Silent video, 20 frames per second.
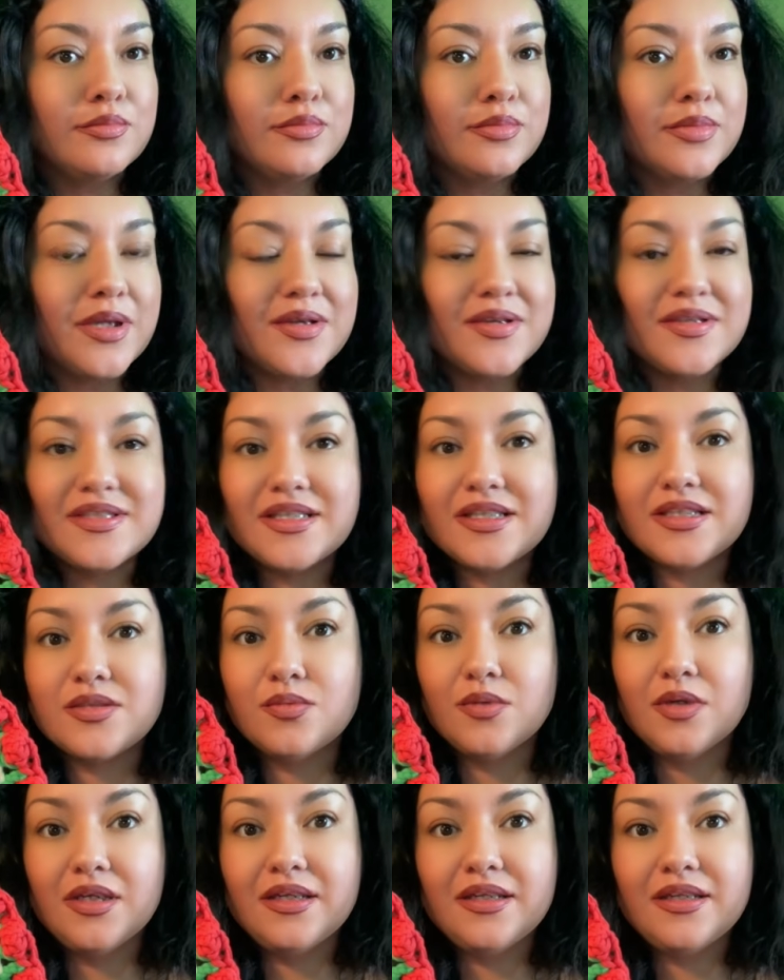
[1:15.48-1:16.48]
There's this
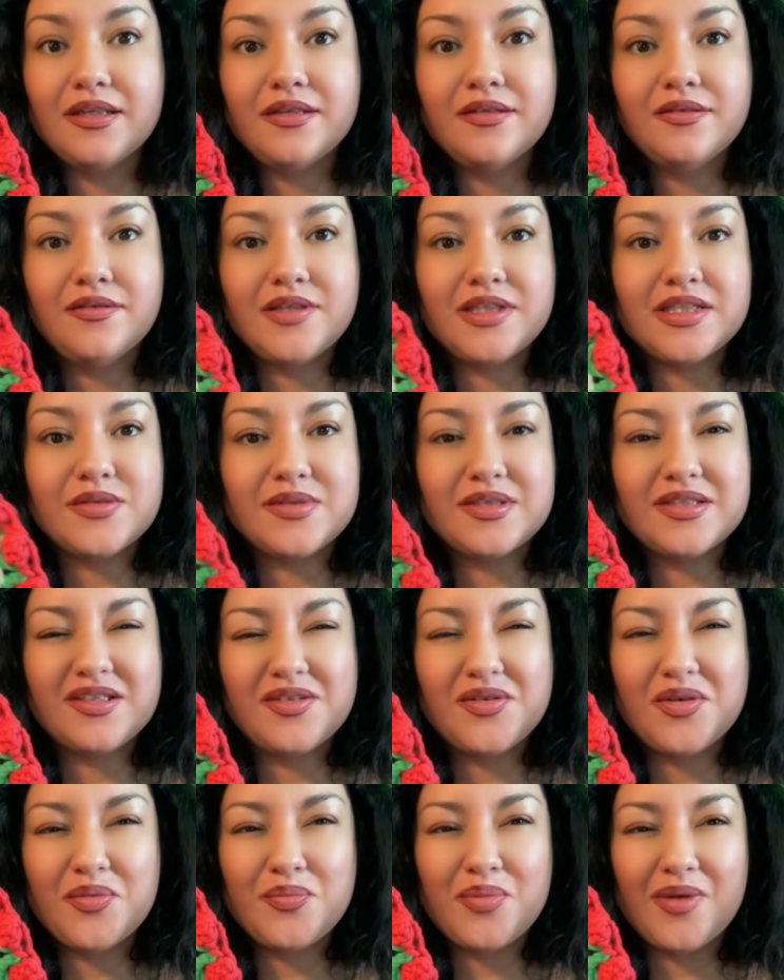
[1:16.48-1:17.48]
one. This one's a
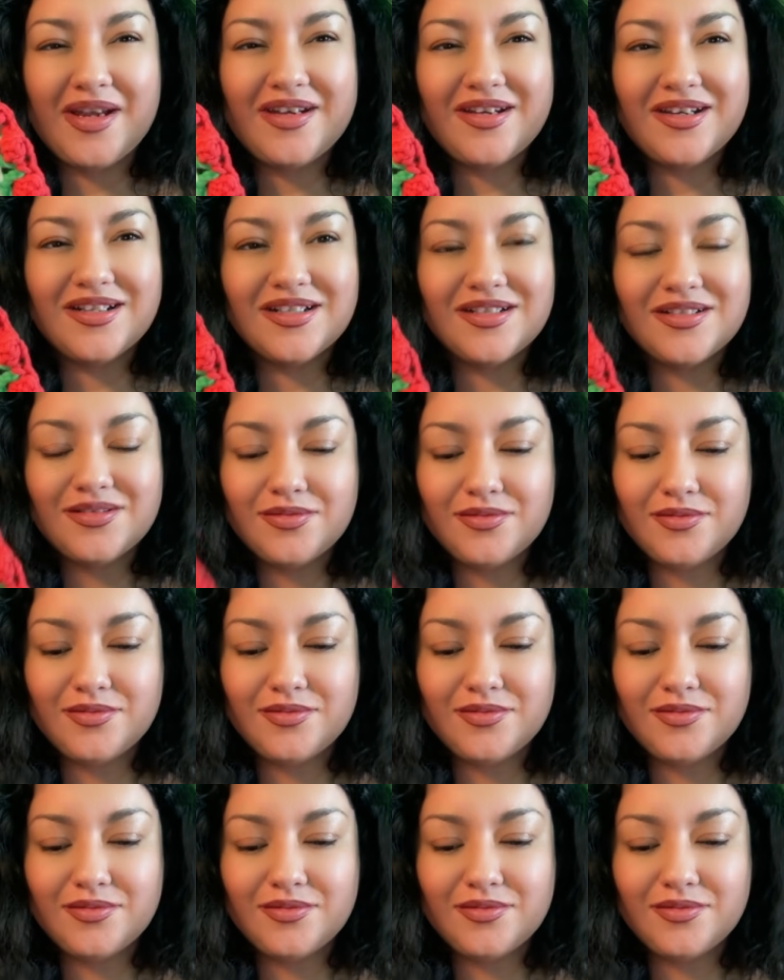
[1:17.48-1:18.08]
little brighter.